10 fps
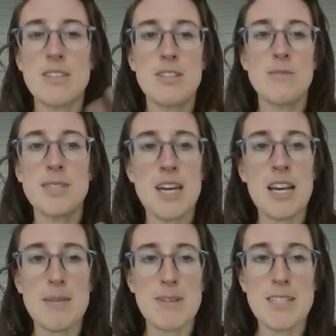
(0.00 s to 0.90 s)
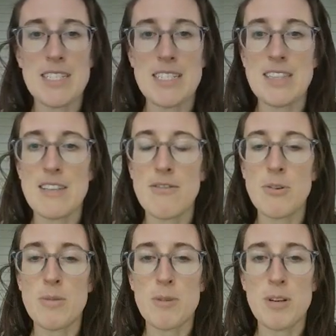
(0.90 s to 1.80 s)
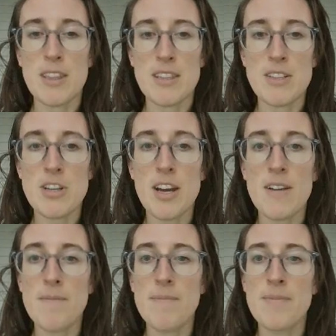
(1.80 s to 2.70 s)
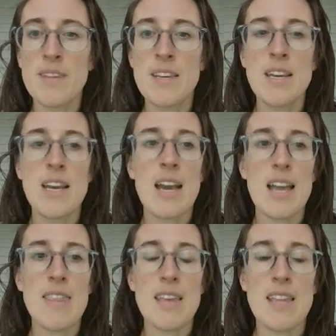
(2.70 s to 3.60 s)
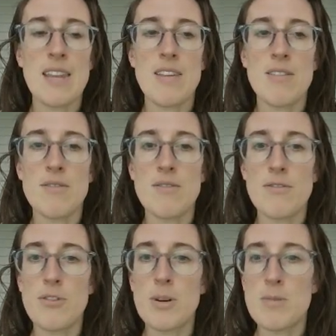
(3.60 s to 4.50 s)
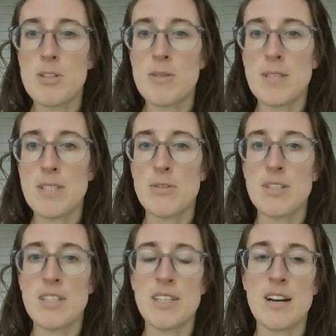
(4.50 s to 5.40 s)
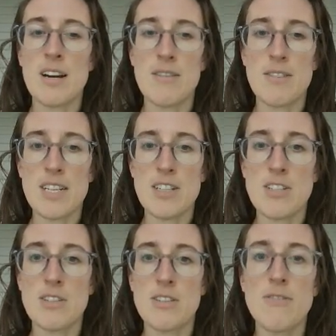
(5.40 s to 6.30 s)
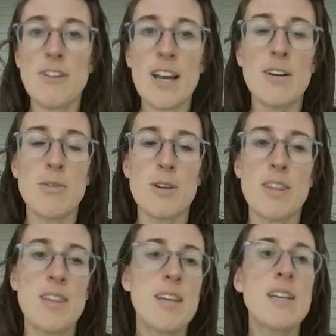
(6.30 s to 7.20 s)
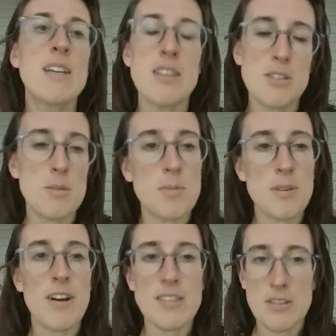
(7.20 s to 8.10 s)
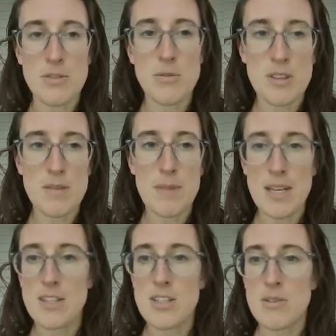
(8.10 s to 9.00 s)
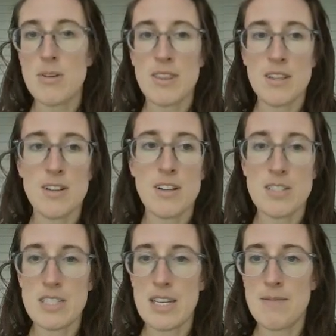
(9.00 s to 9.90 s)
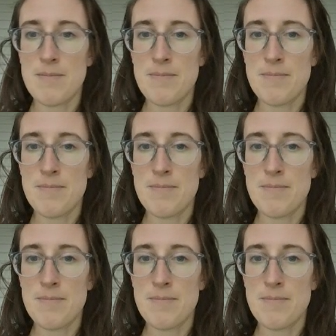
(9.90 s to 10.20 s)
It should be documented in the form or in the chart. And then the form should be stored in a confidential file with the supervisor or the manager when they're all done.